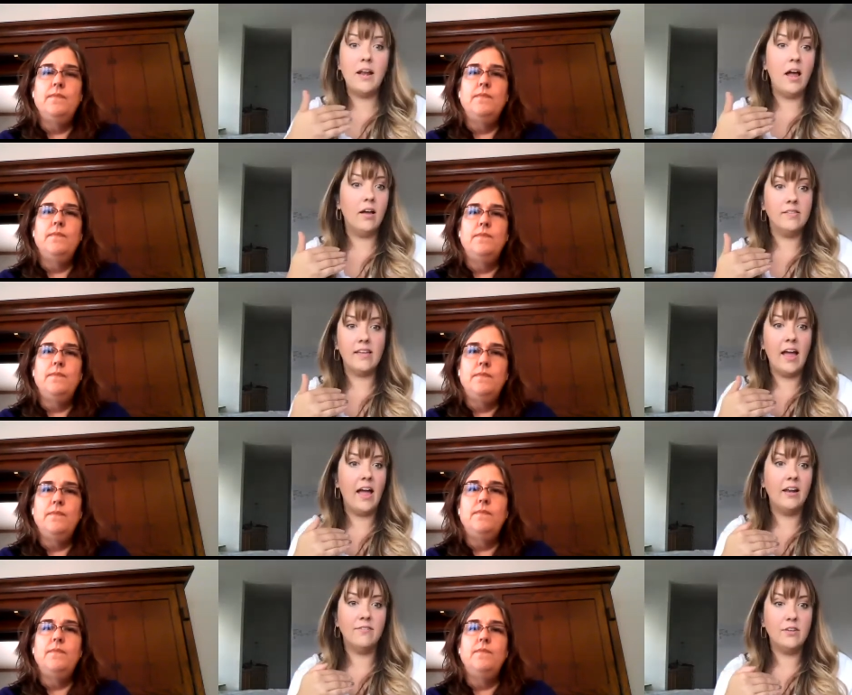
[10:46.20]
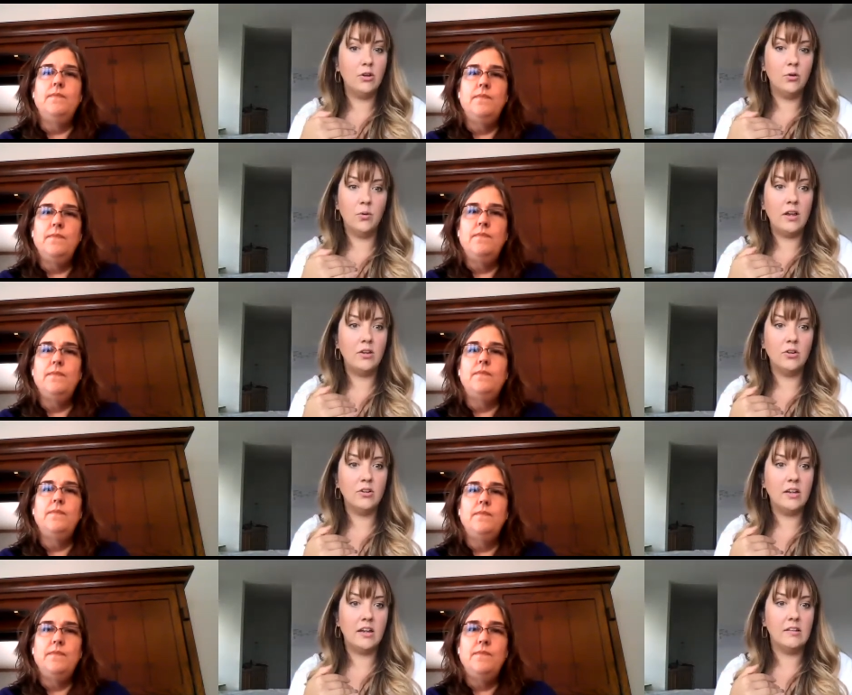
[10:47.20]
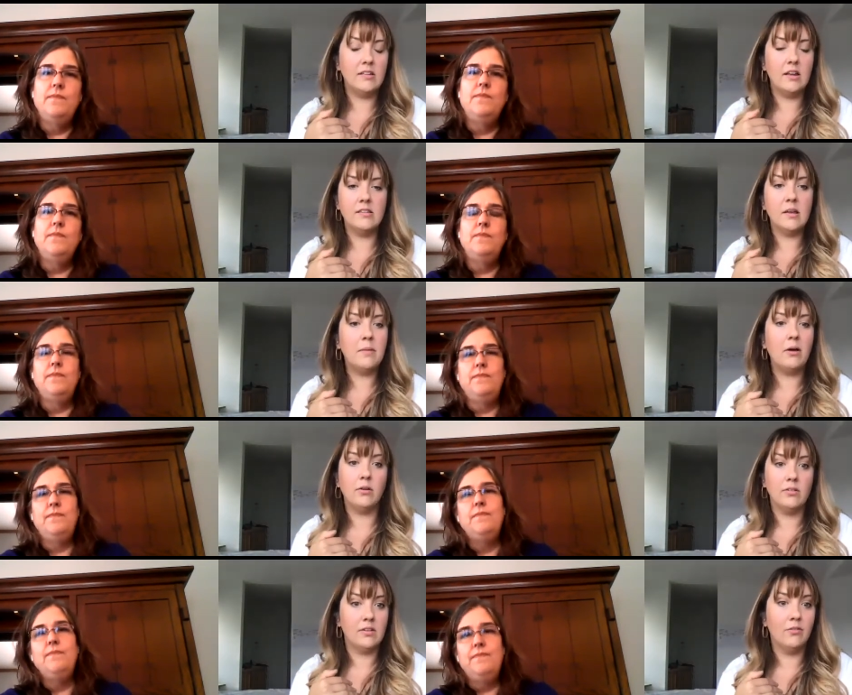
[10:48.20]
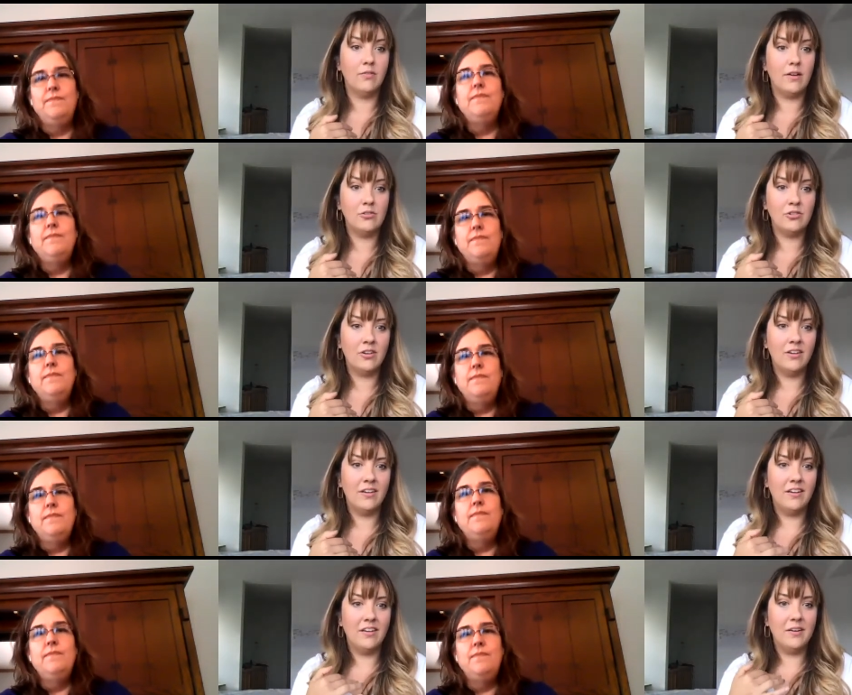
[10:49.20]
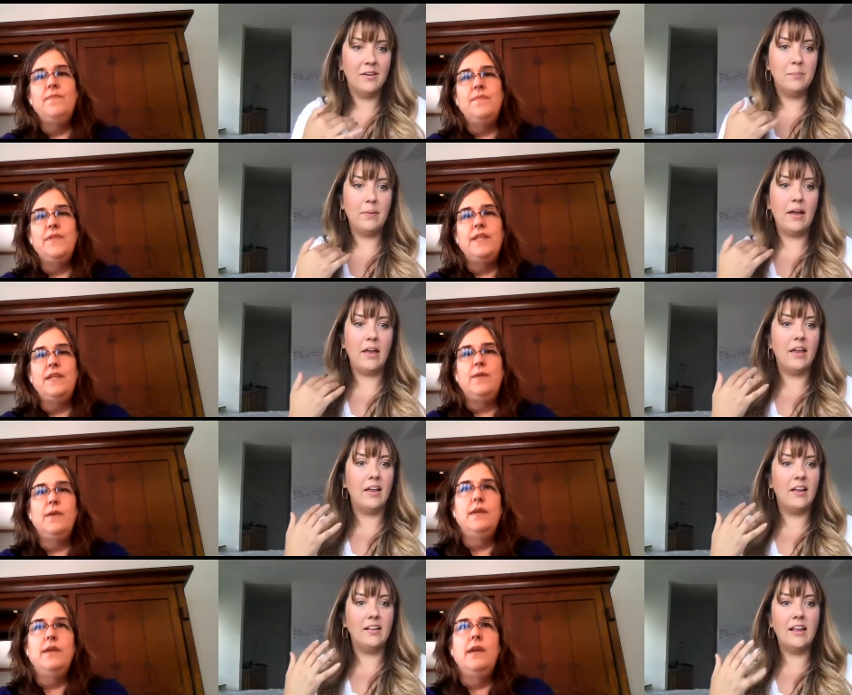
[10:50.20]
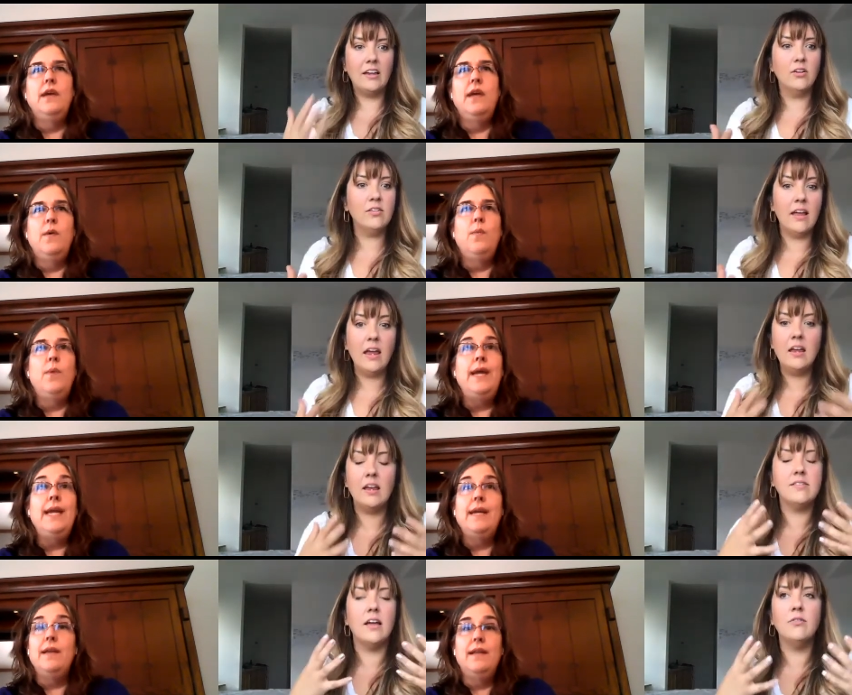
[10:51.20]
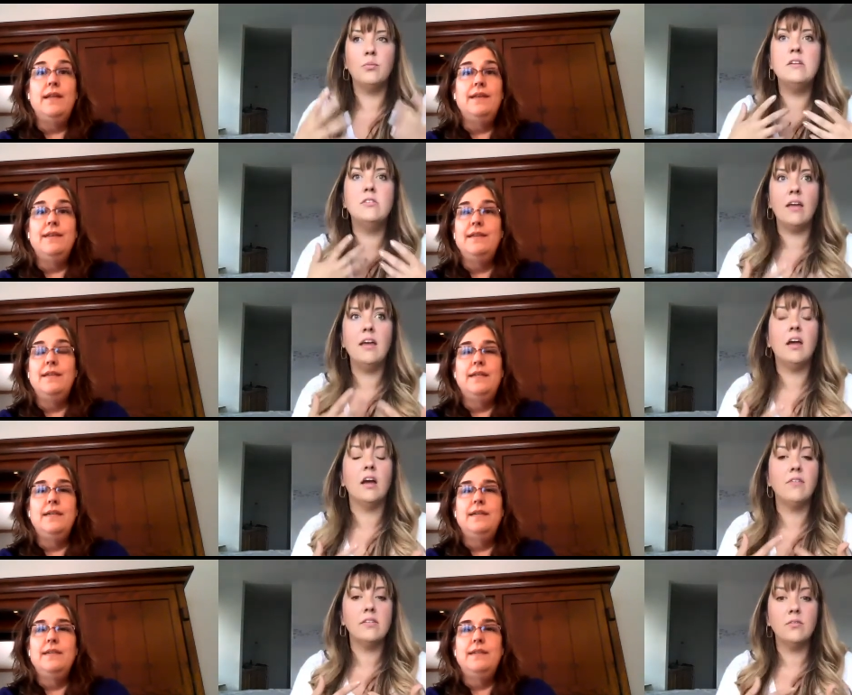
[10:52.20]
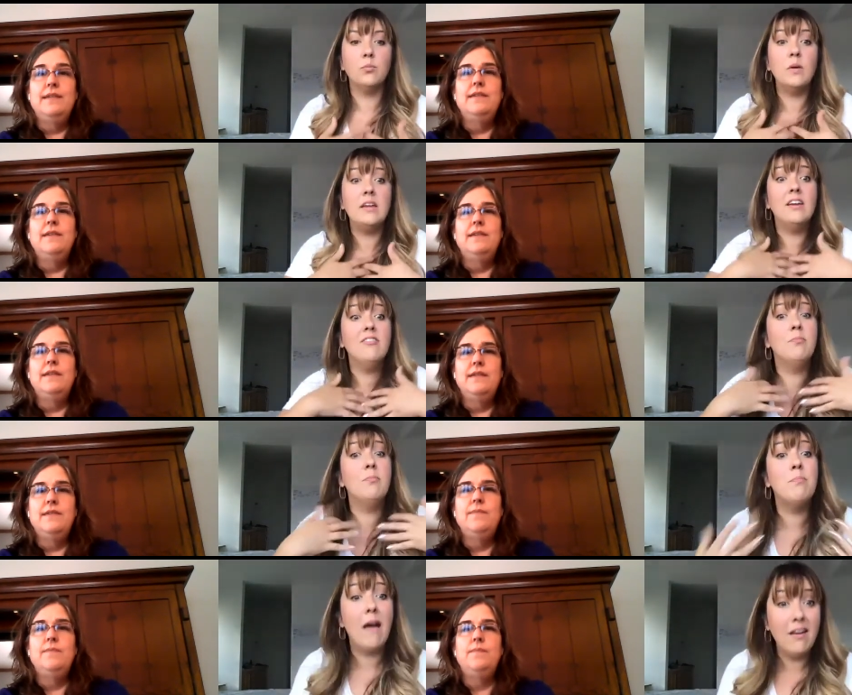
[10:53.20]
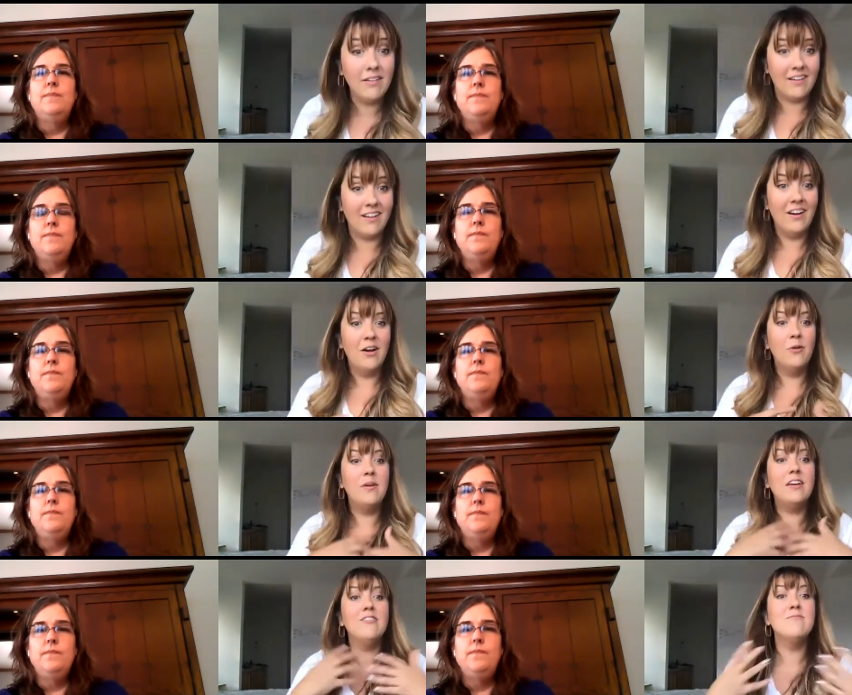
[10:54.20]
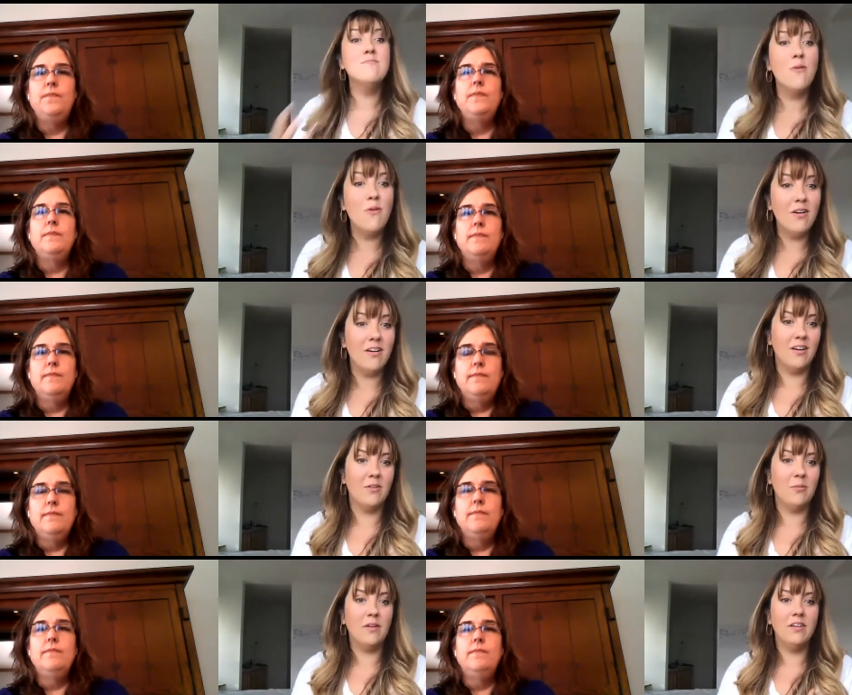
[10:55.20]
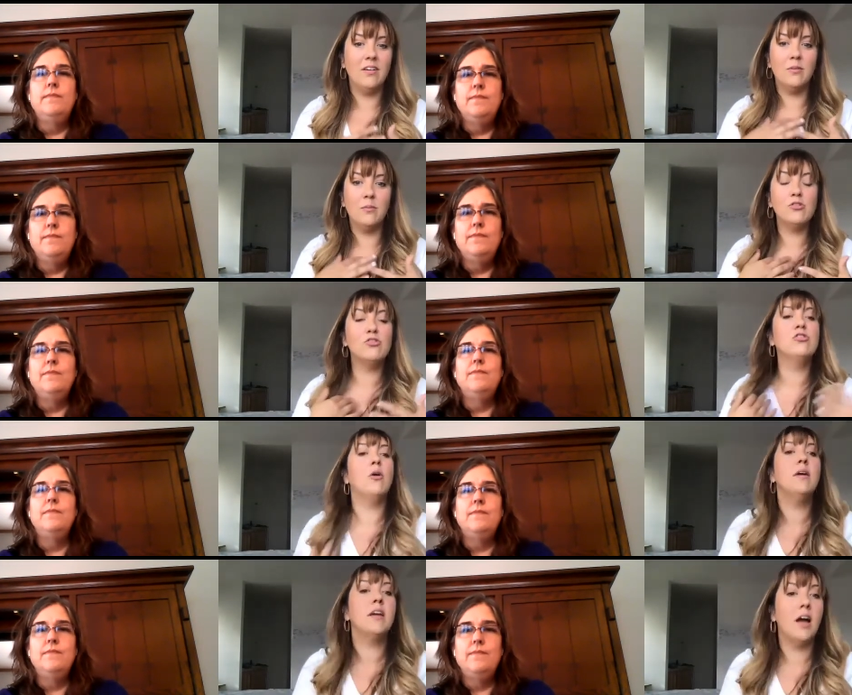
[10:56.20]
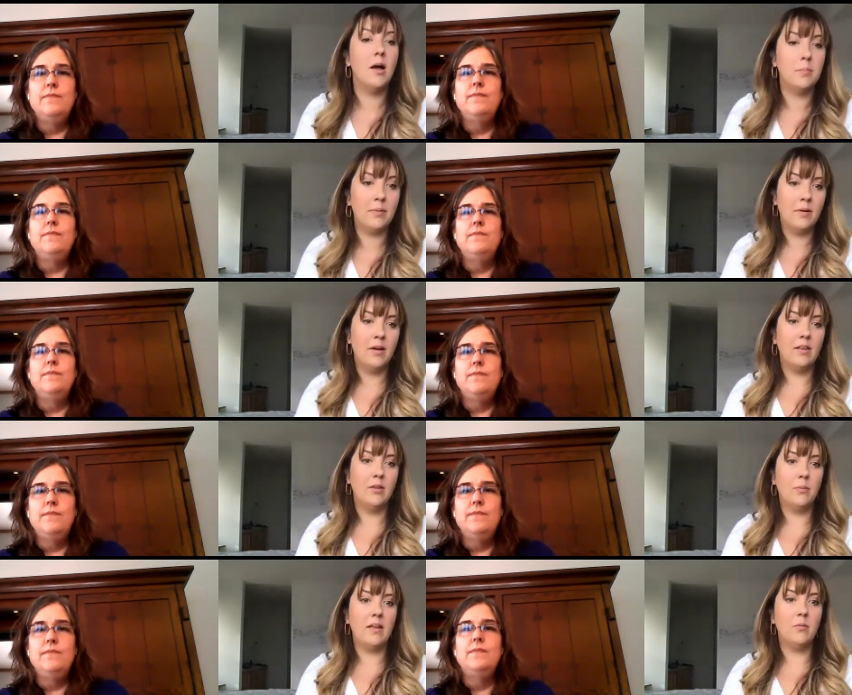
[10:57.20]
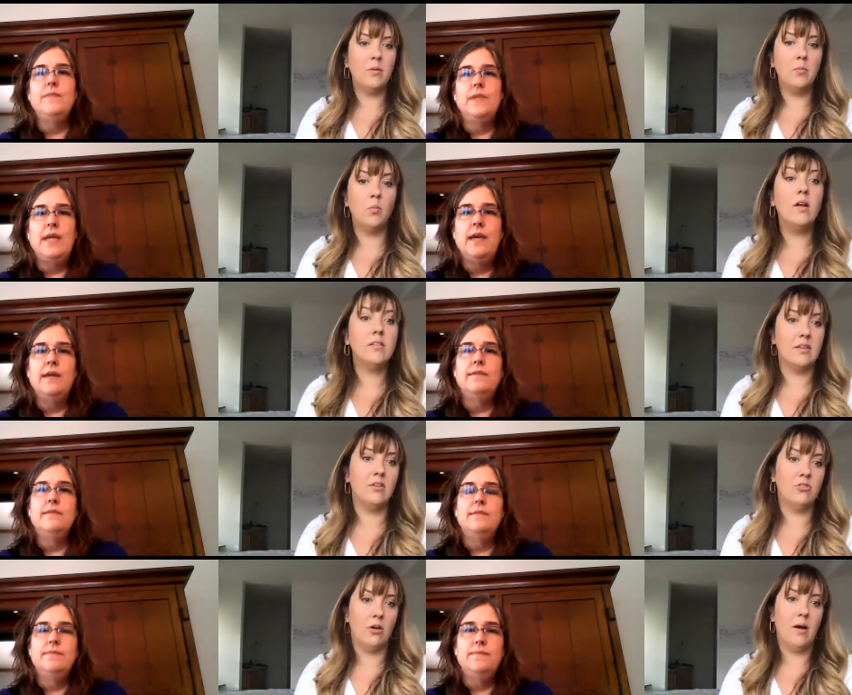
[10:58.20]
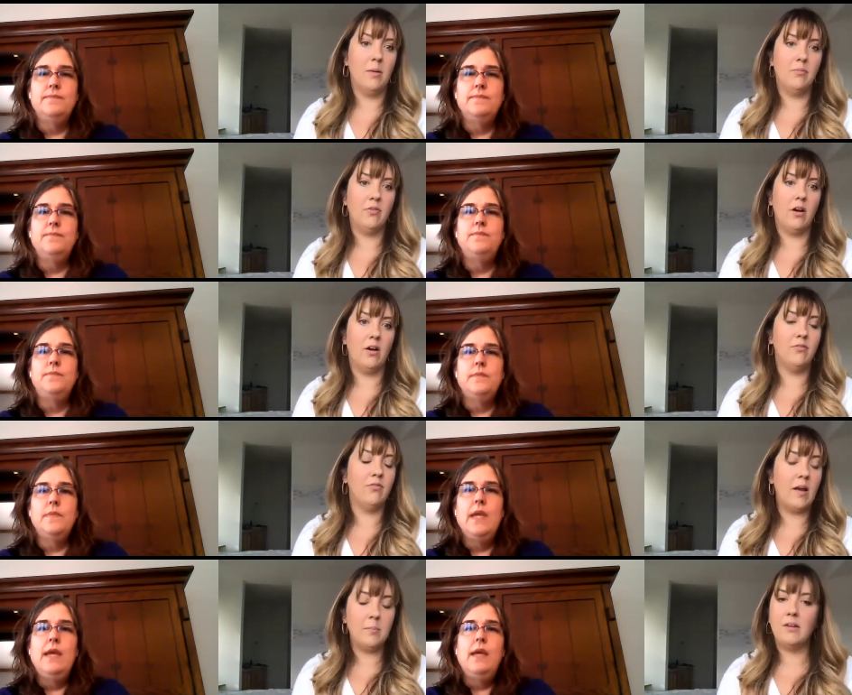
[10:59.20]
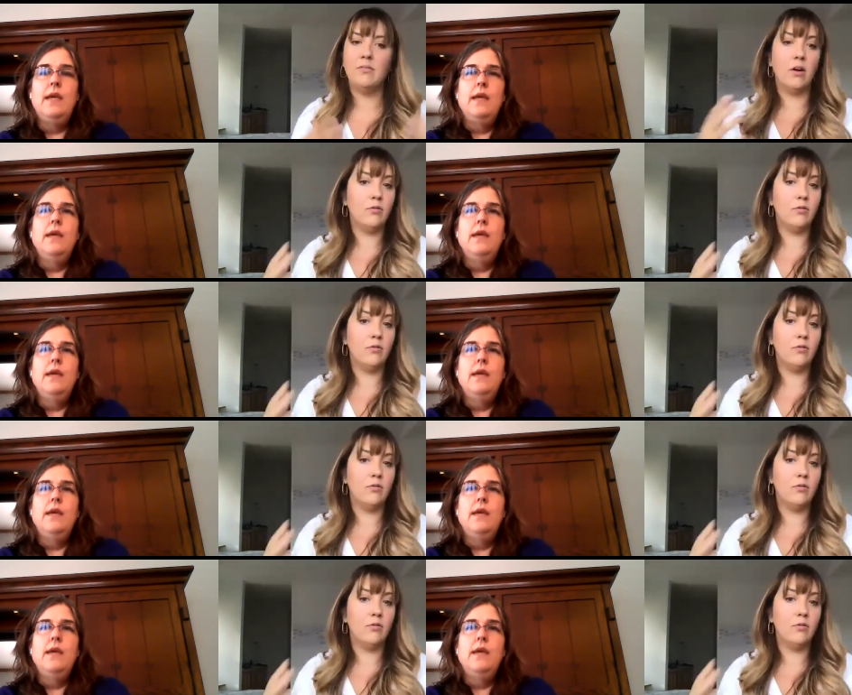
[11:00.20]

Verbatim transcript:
Speaker 1: else ahead of you and your needs, then somehow you're selfish. But like you're saying, right. we take care of ourselves, we give better, we give more. We're we're showing up the way that we yeah. want to show up for our family, for our